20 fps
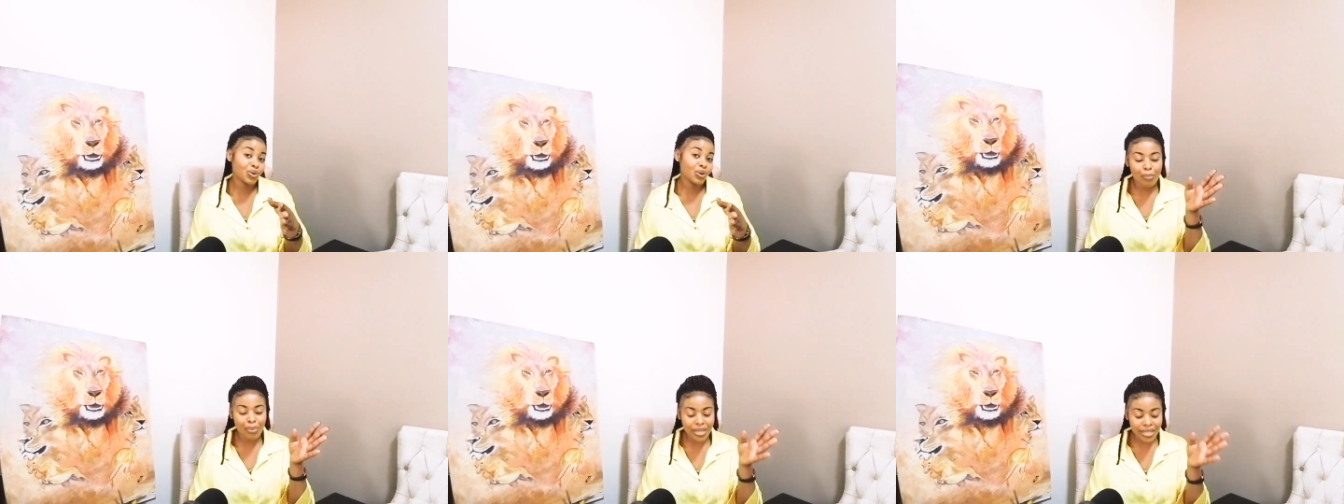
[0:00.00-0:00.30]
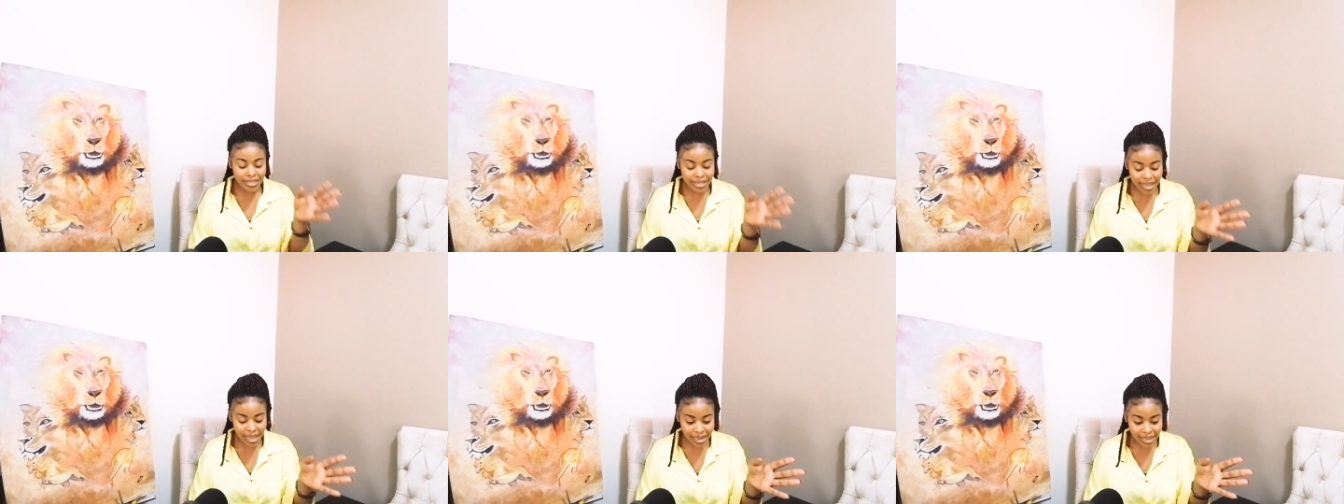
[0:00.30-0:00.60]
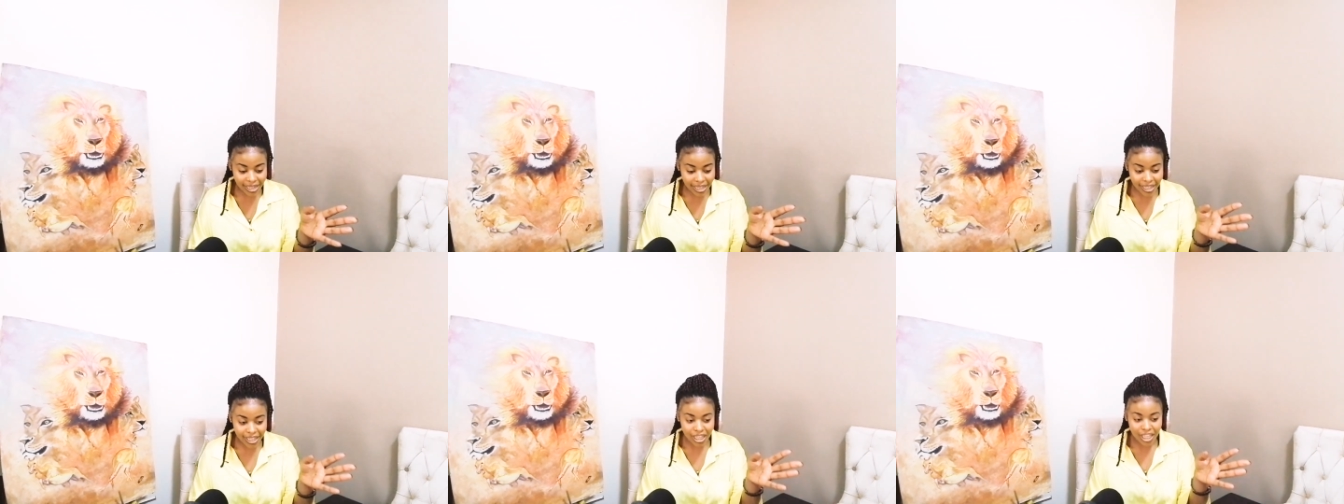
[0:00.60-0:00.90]

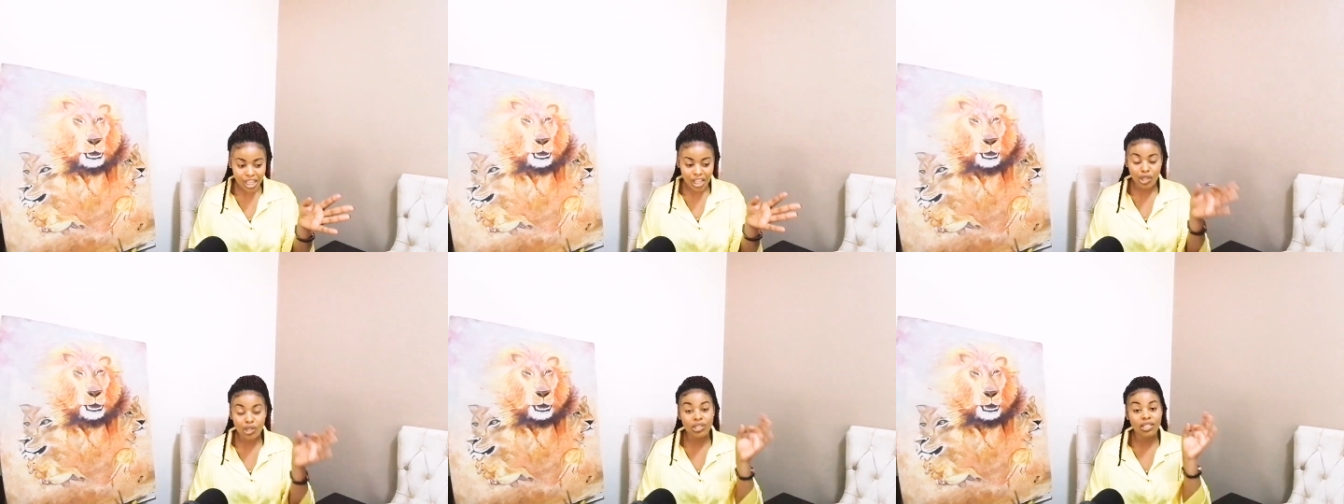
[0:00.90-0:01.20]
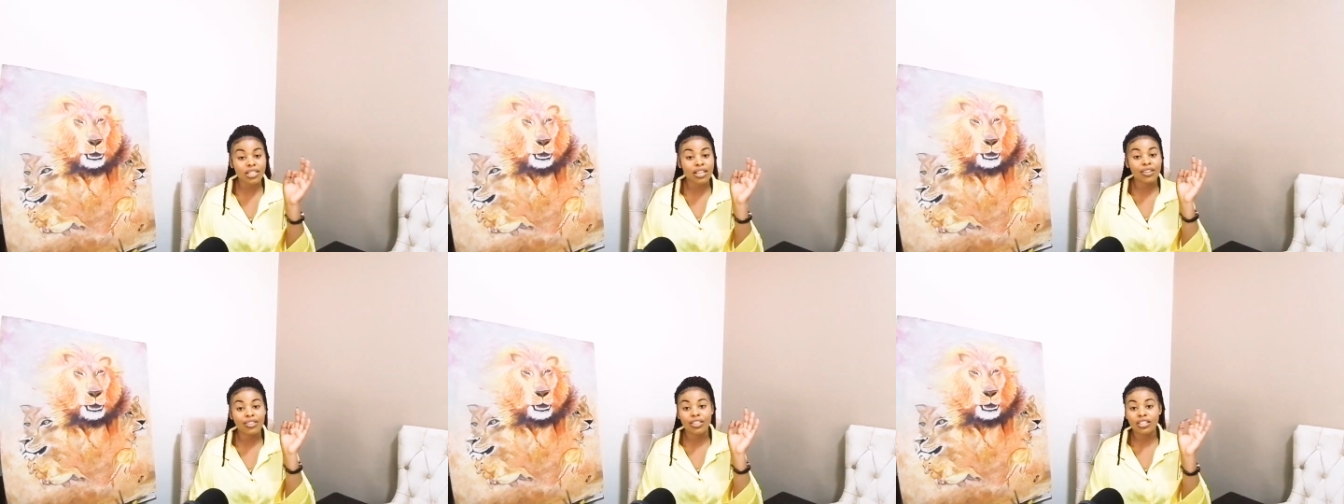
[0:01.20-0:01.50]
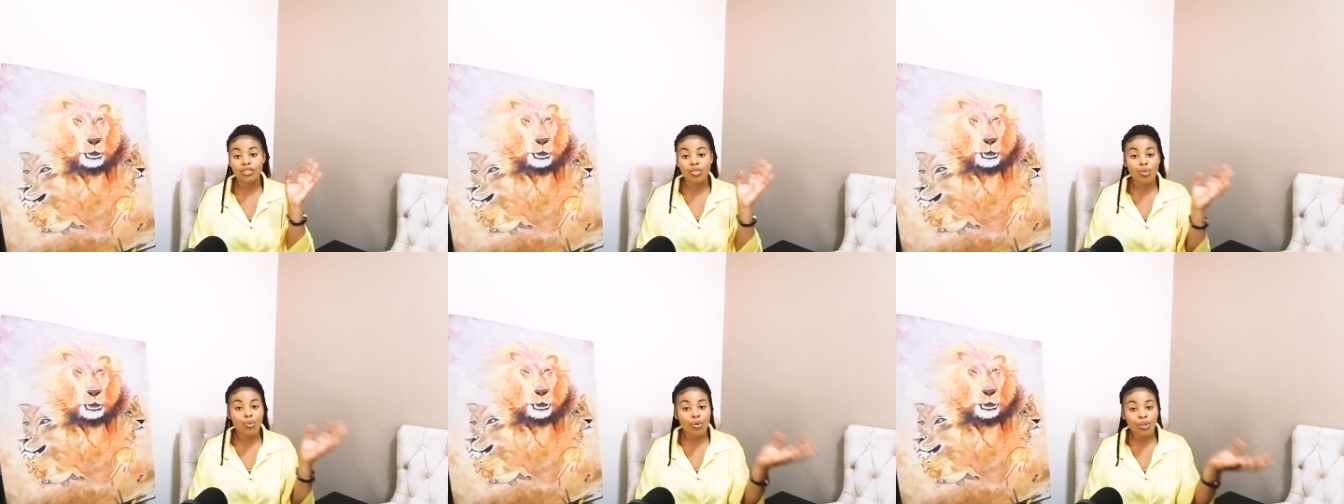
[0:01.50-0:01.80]
Basically, using
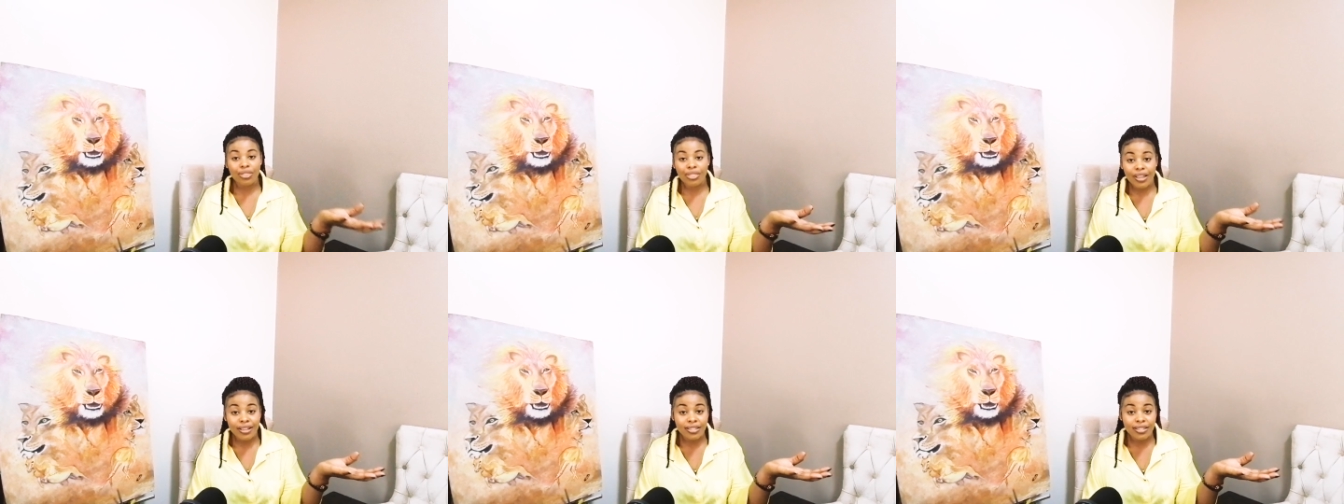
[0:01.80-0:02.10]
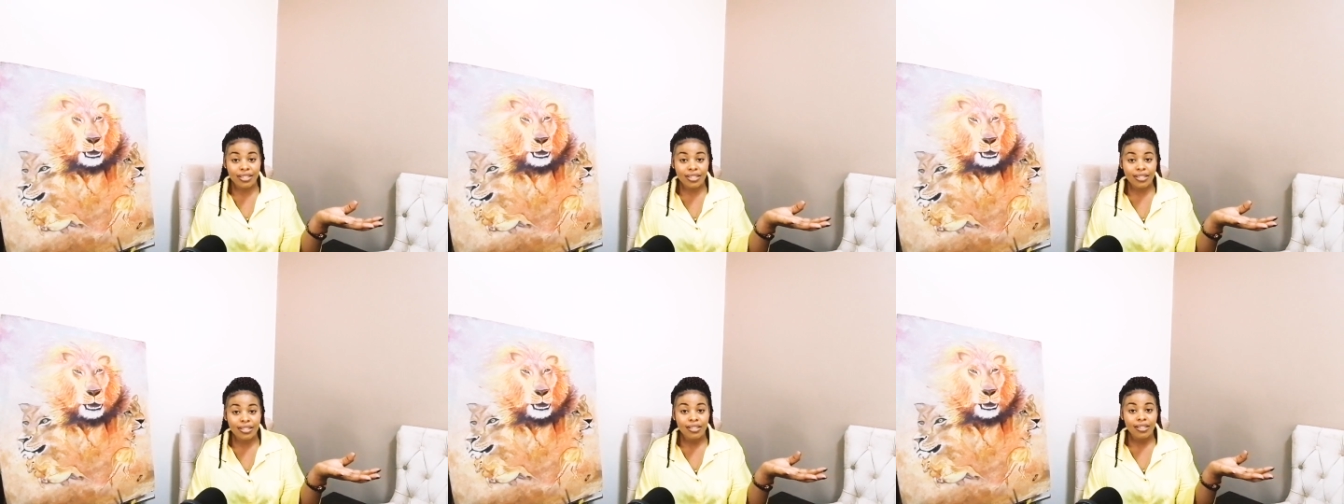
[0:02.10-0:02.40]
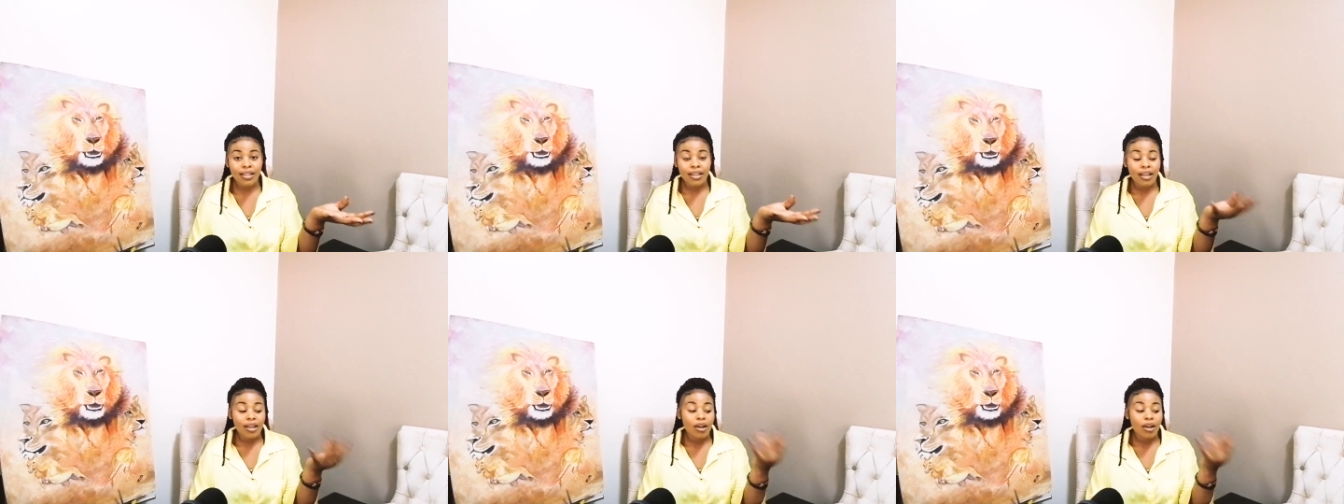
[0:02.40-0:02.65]
these three things.